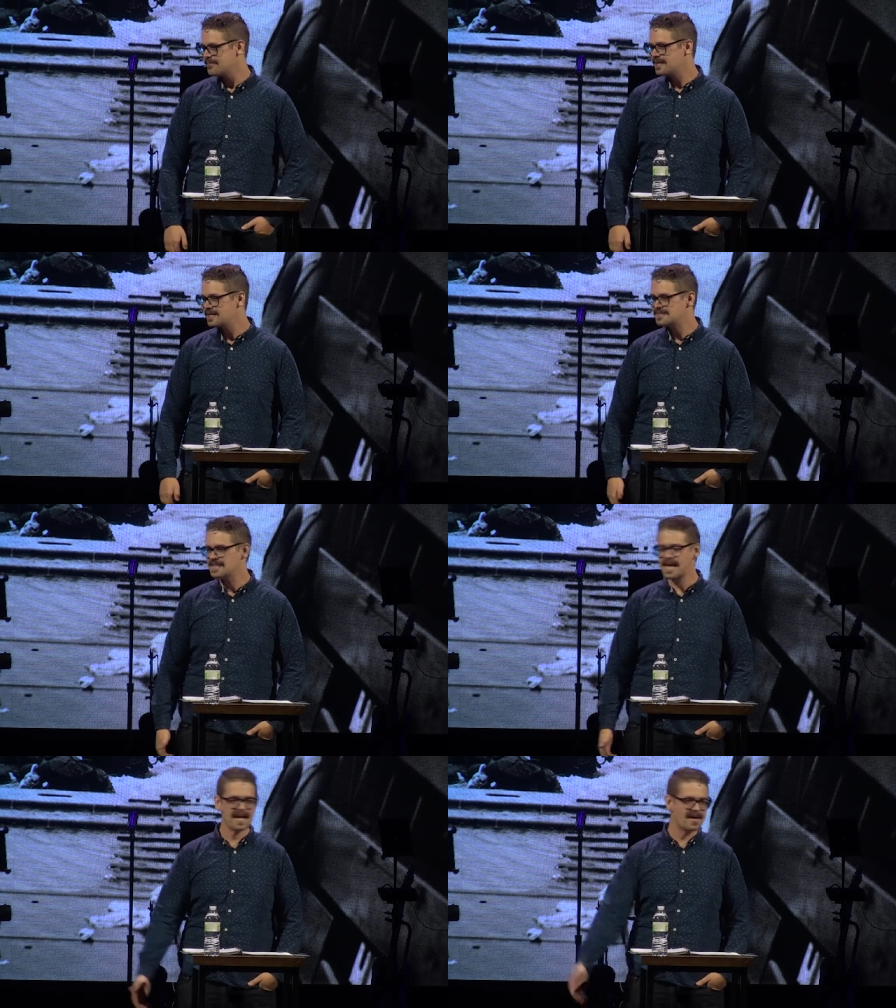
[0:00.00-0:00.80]
because
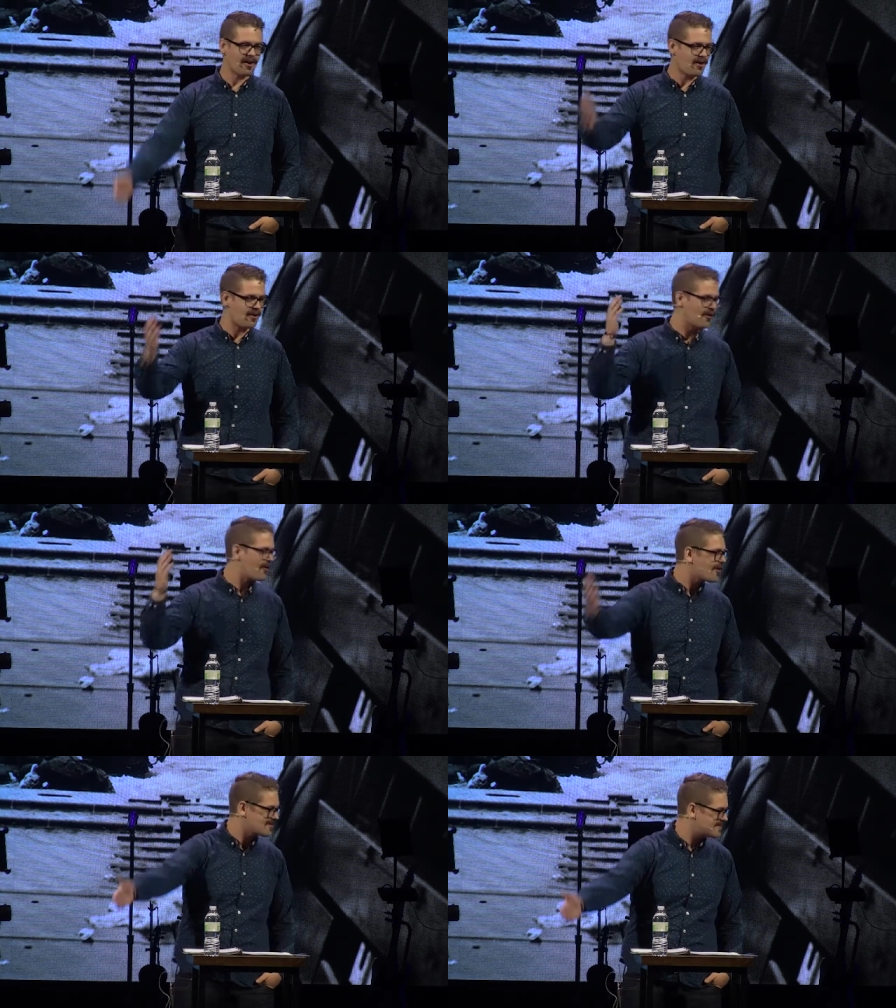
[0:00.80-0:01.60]
they are
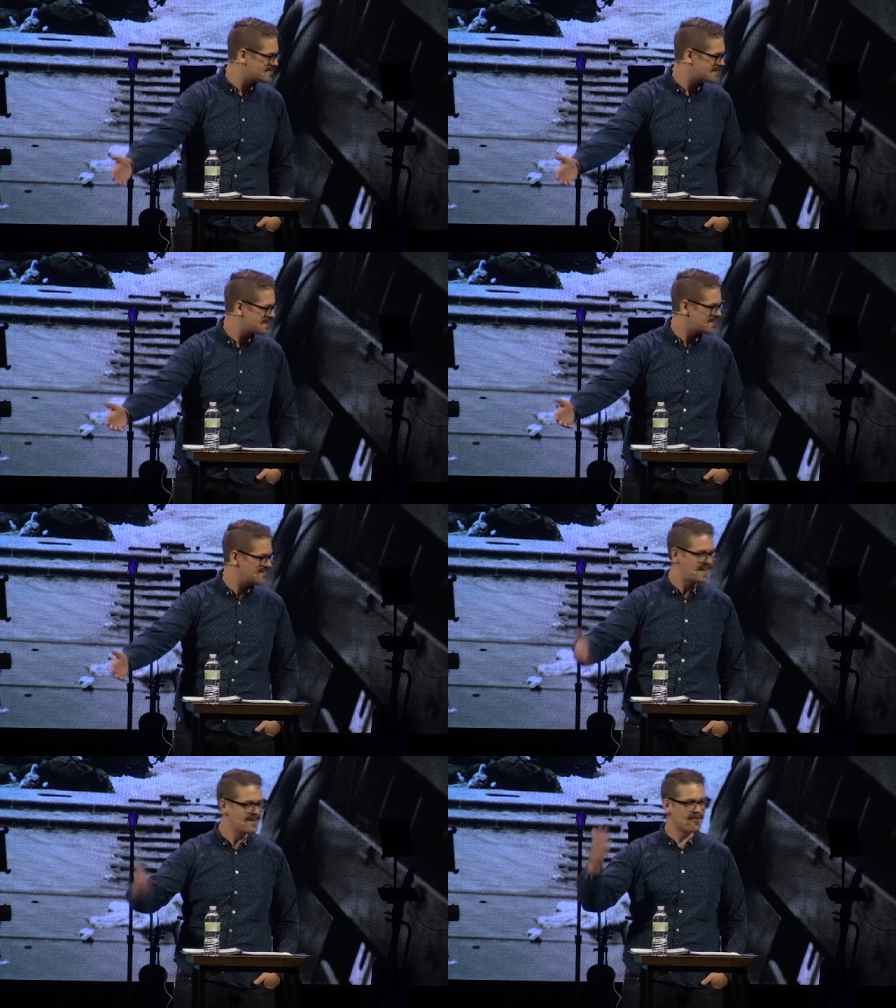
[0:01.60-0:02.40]
hurt.
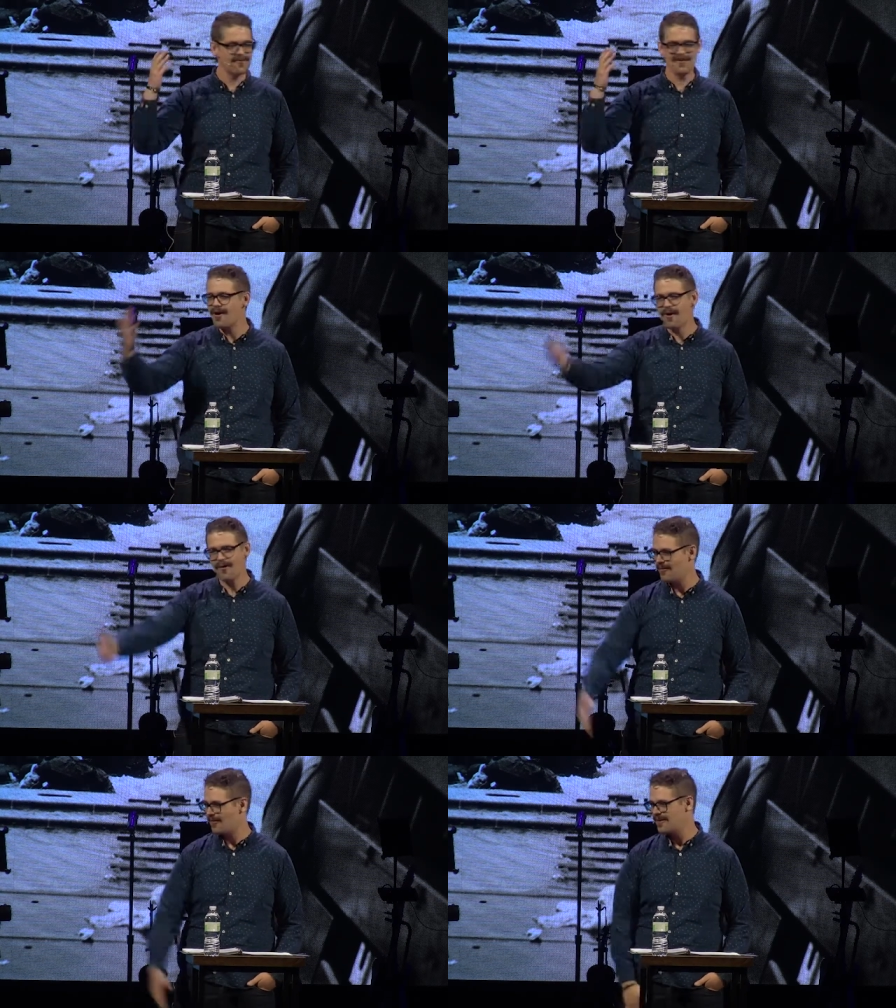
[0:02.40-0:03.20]
They don't
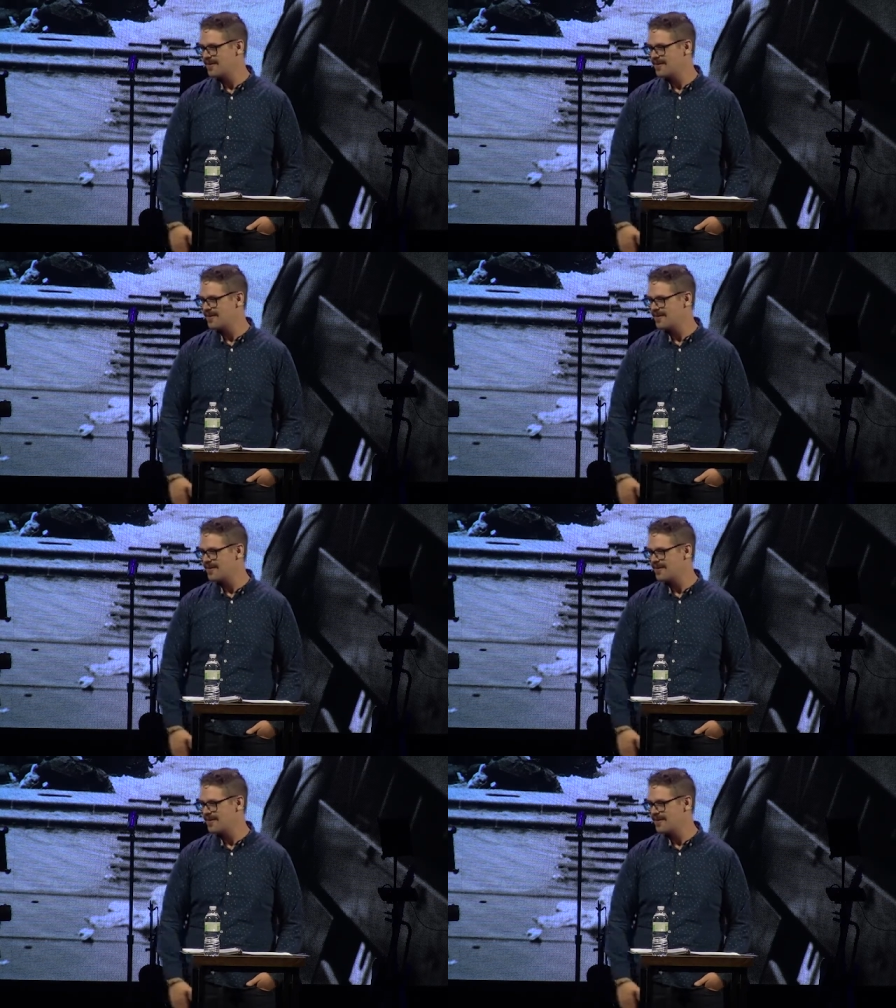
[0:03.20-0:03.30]
know.